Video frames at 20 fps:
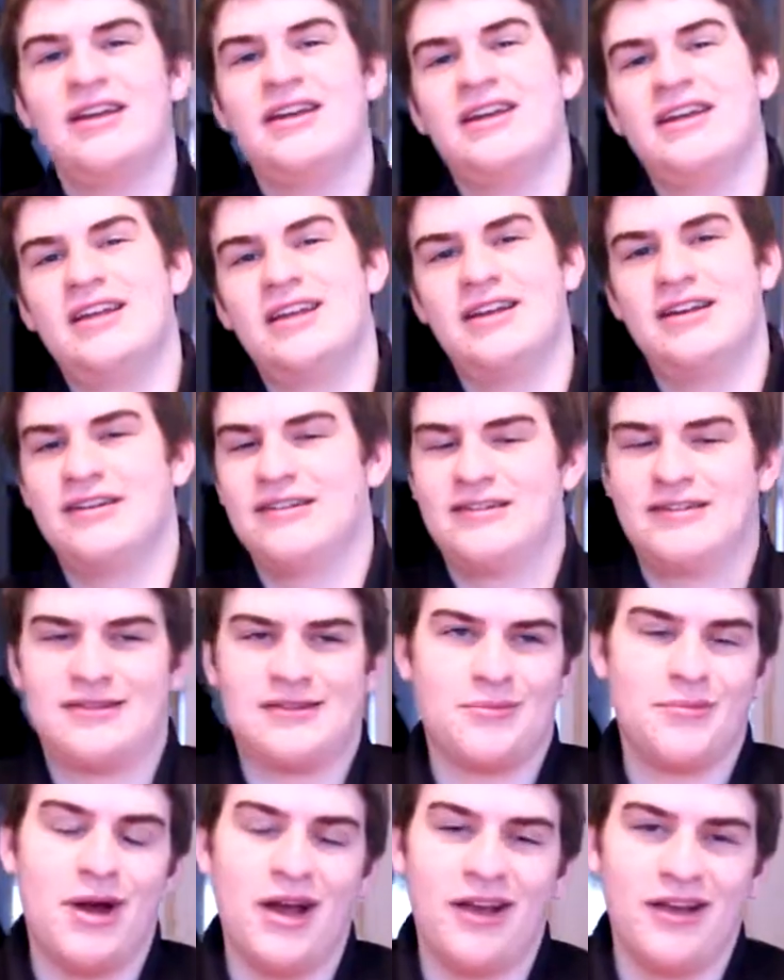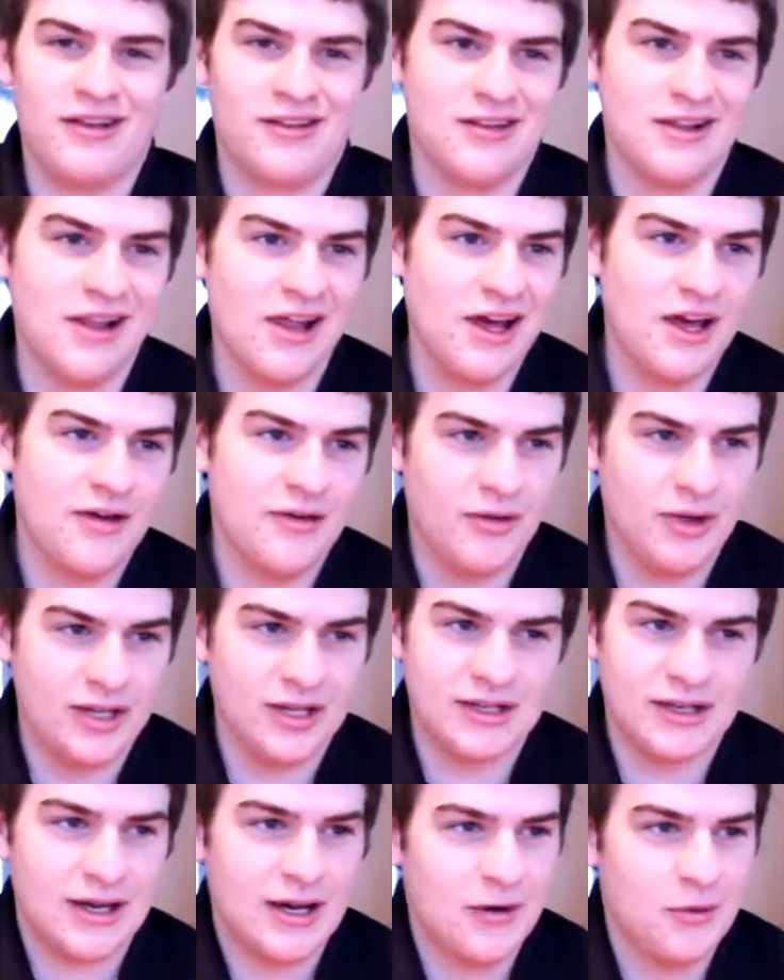in my life.
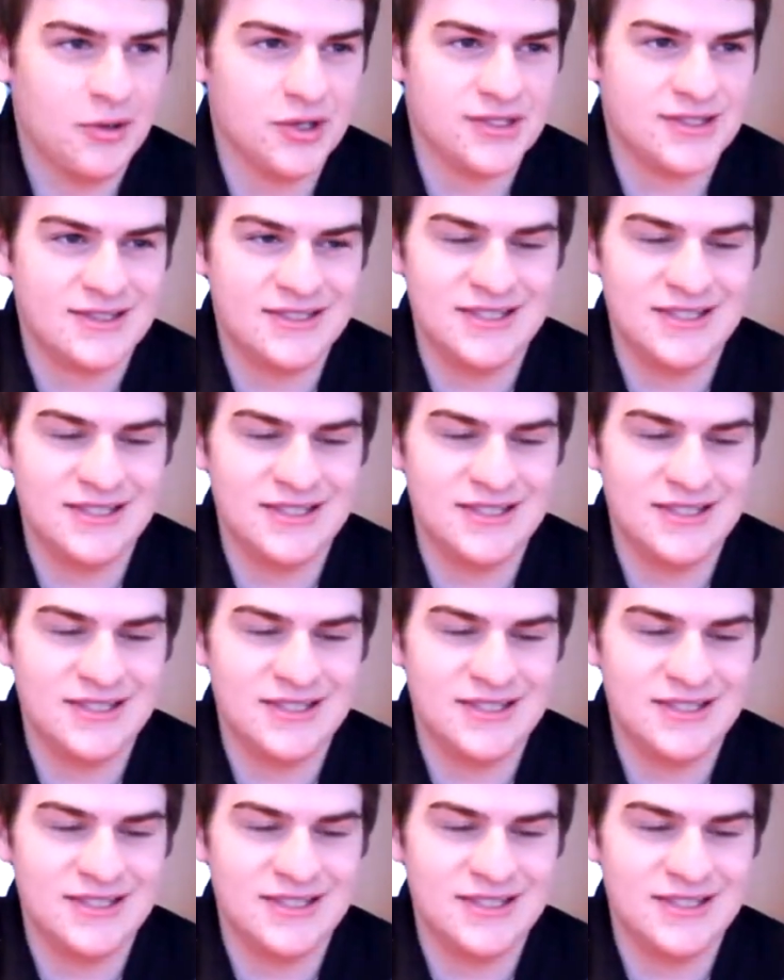Like, I was